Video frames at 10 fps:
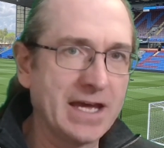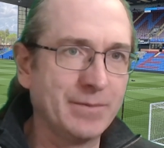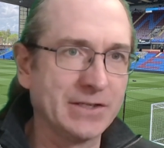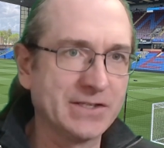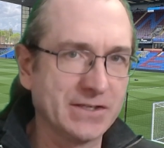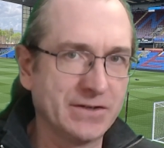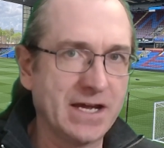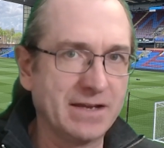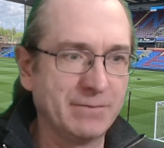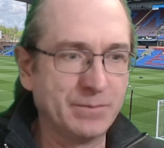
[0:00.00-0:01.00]
on
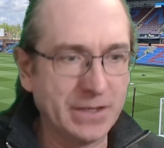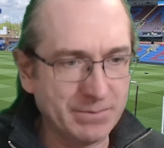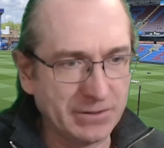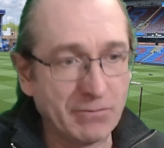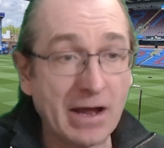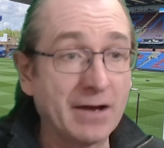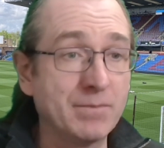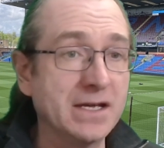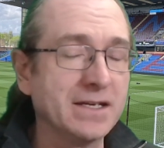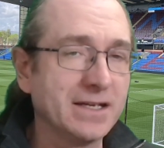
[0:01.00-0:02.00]
Sunday with people around
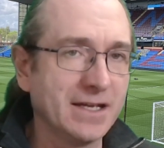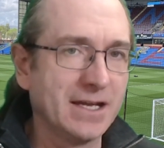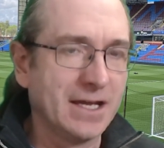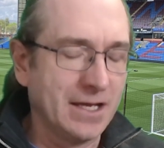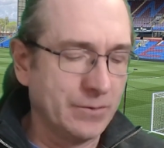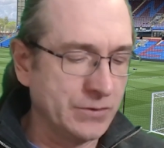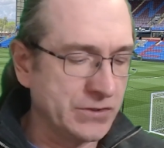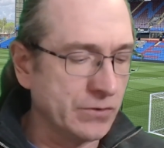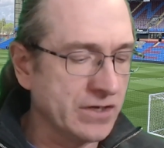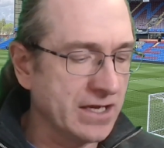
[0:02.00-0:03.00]
me was
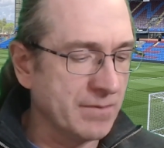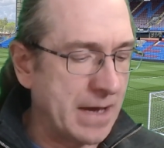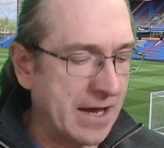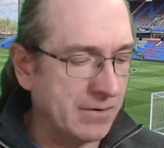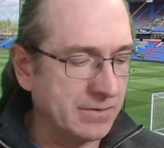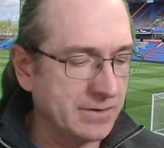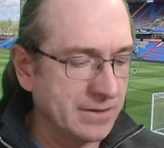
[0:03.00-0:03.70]
talking about